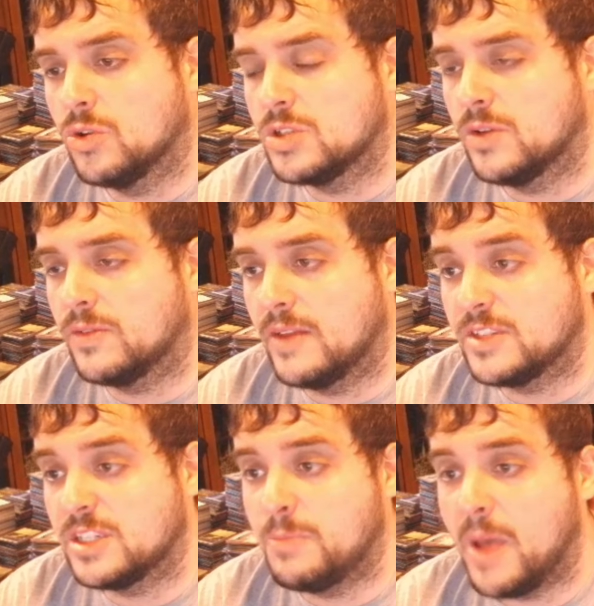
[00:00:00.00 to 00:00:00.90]
So if they have
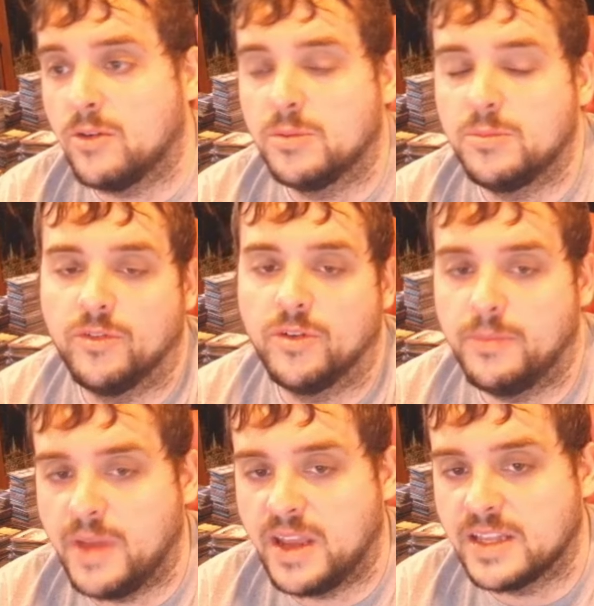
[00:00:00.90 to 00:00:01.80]
spot removal,
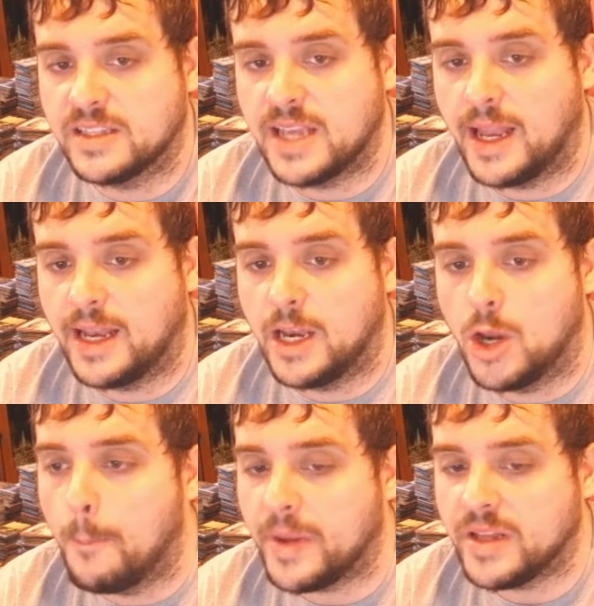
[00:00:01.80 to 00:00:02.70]
make it say
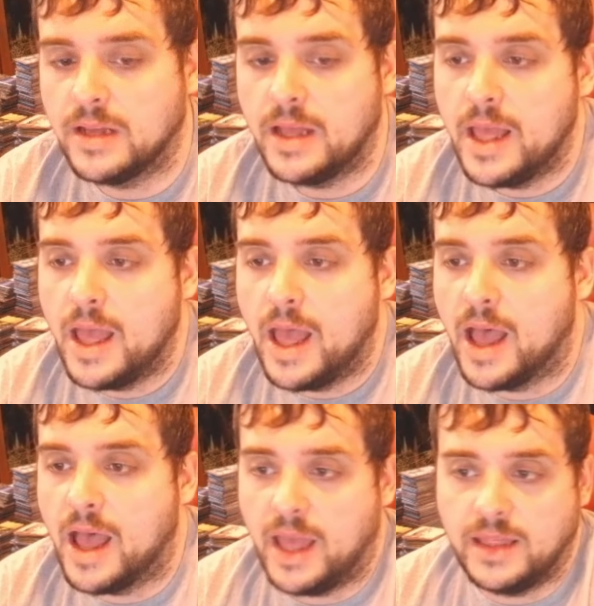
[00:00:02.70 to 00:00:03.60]
nope.
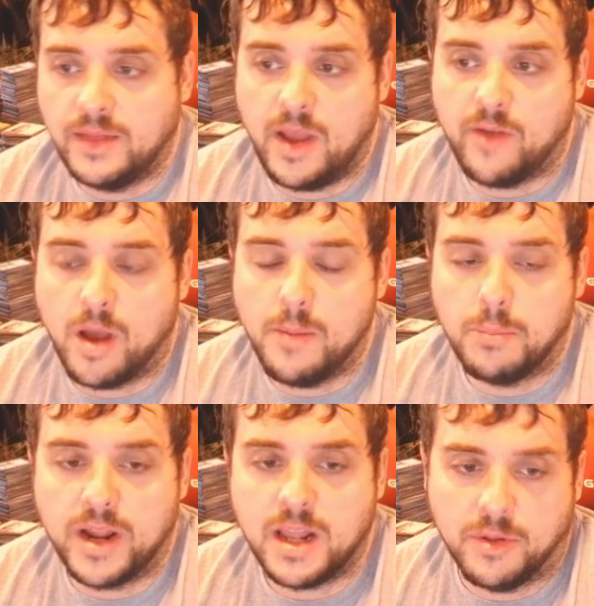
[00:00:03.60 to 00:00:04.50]
And then we have
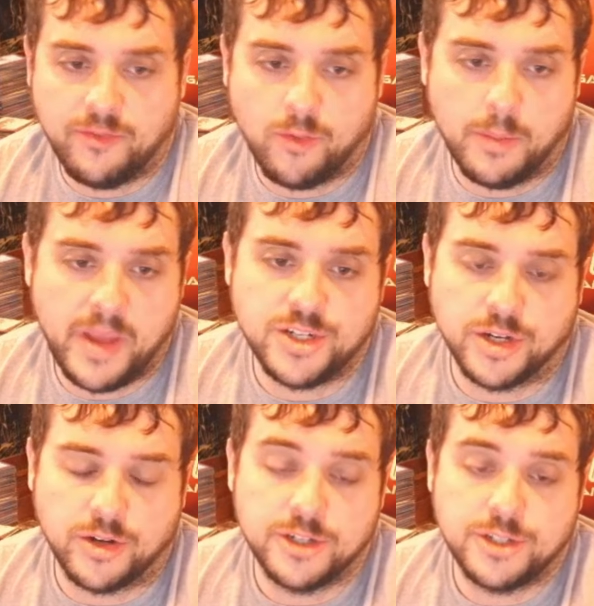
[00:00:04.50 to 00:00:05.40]
Unbreakable
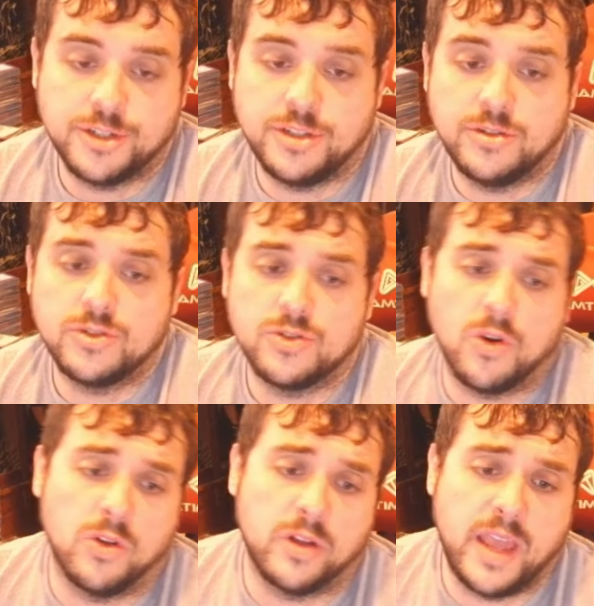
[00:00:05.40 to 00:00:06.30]
Formation. Creatures you
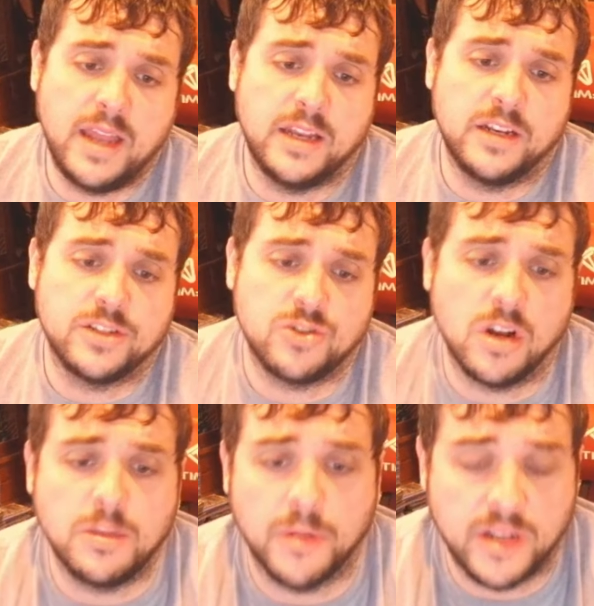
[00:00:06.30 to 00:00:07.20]
control gain indestructible.